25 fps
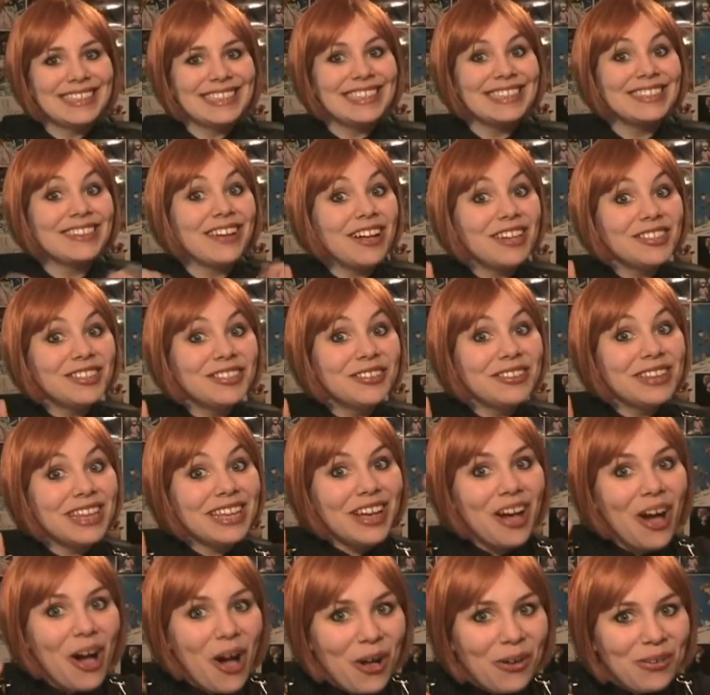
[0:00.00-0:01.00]
And also,
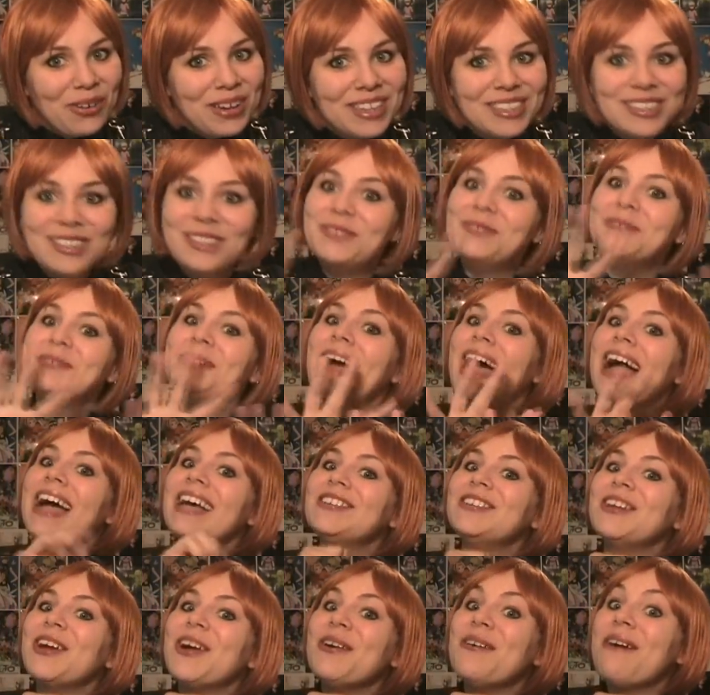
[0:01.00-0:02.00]
like always, you
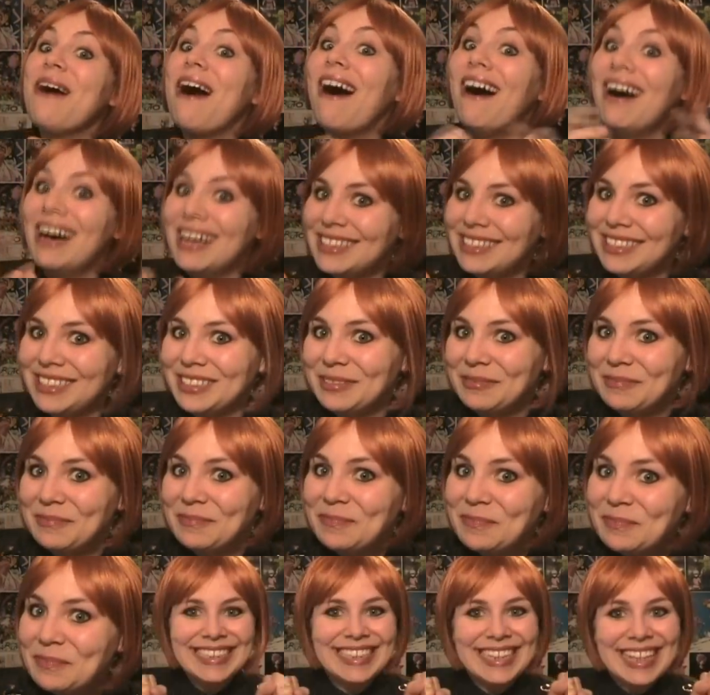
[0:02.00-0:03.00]
guys are
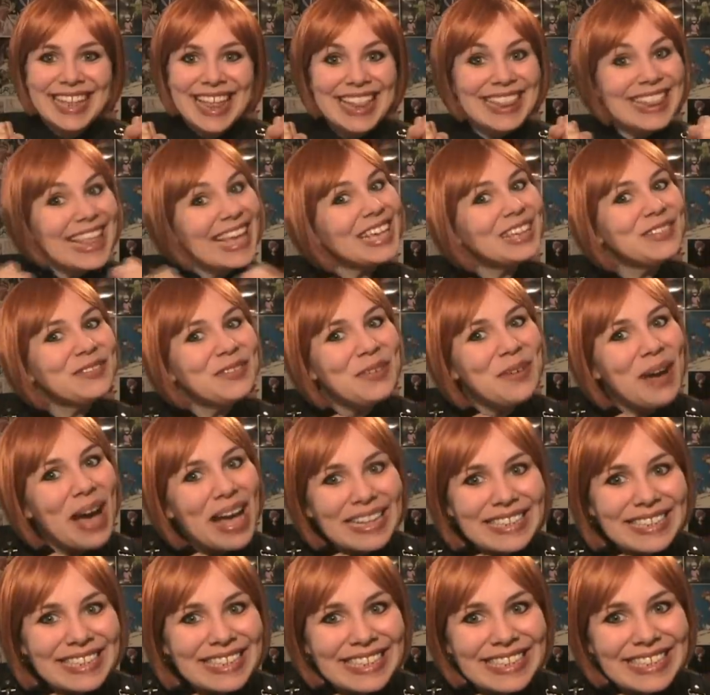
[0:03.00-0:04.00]
awesome. Thanks for
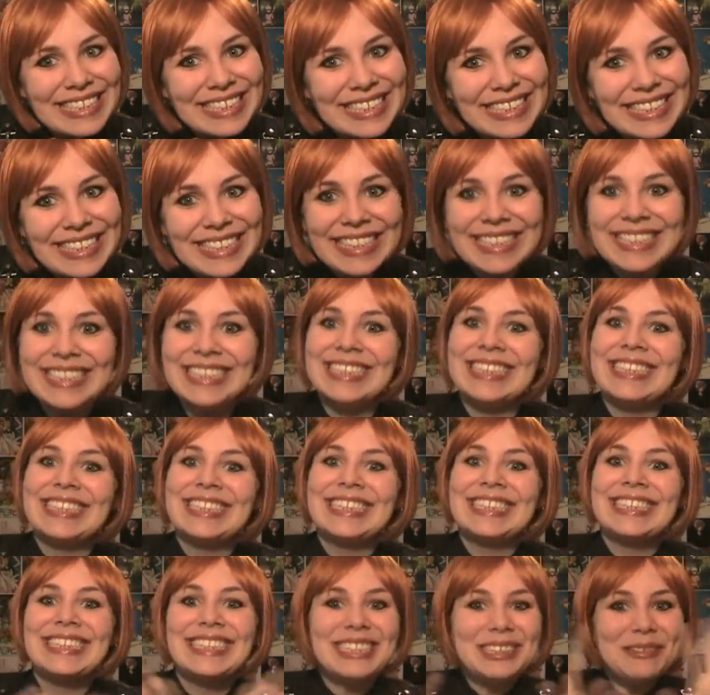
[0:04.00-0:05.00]
watching!
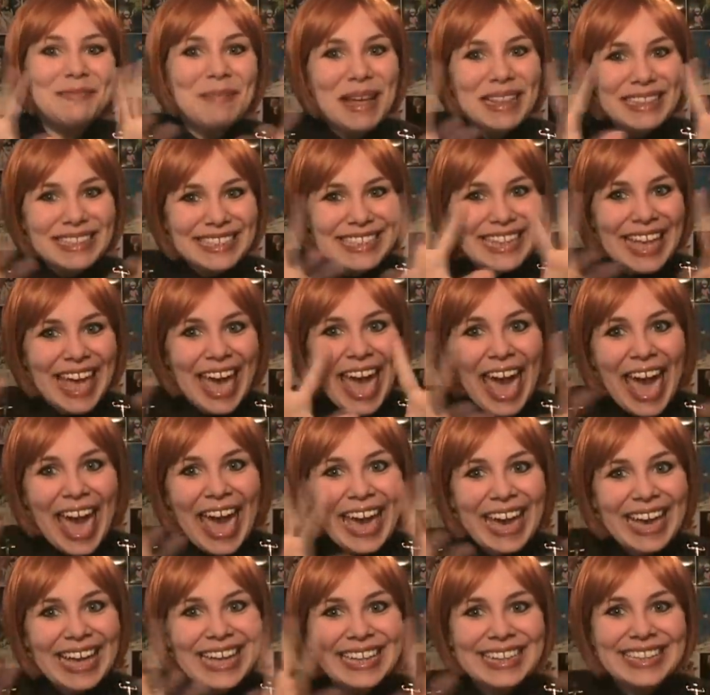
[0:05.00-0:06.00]

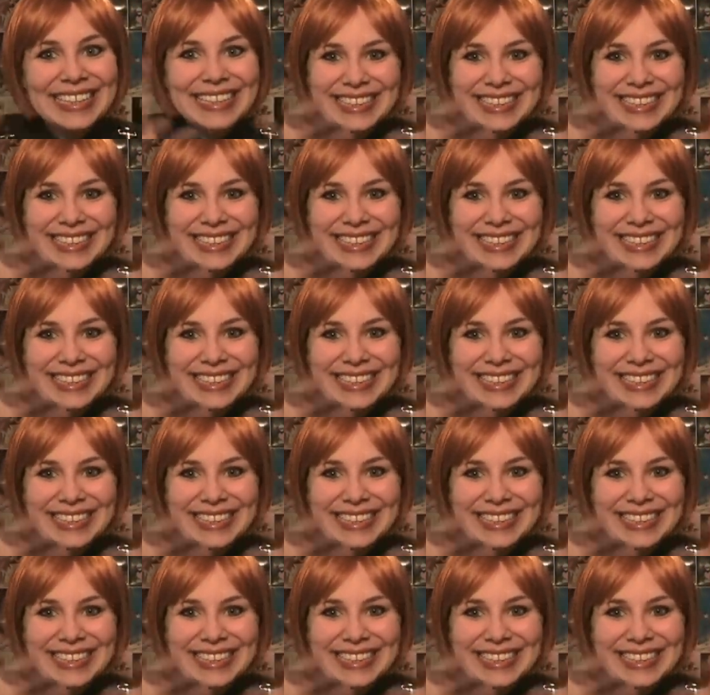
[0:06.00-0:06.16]
Jamatane!